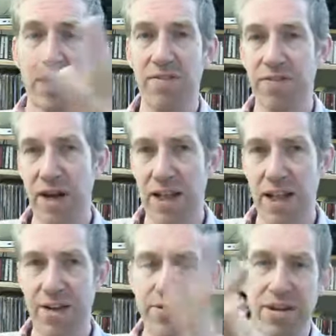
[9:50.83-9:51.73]
A
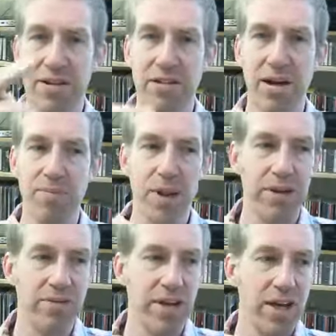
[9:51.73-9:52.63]
classic example
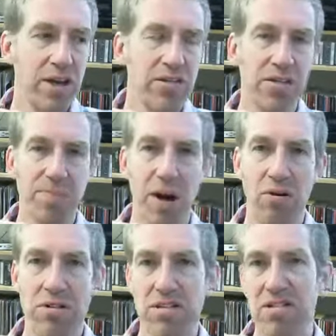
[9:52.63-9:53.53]
is,
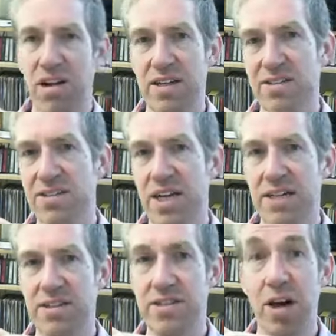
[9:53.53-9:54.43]
suppose a sign
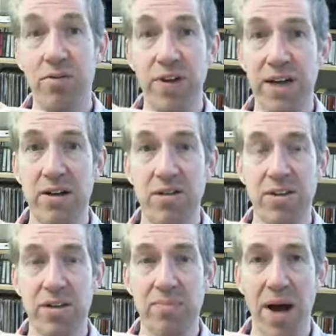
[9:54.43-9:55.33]
says, no vehicles
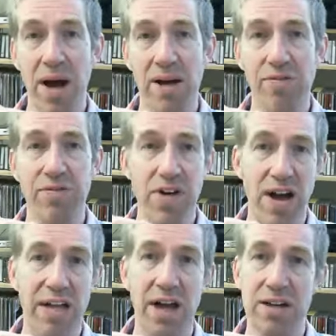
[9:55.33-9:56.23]
in the park,
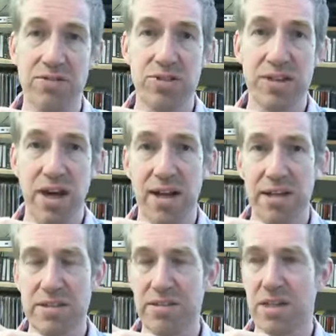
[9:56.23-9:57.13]
fine
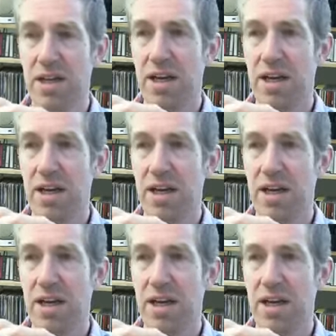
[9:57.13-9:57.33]
$100.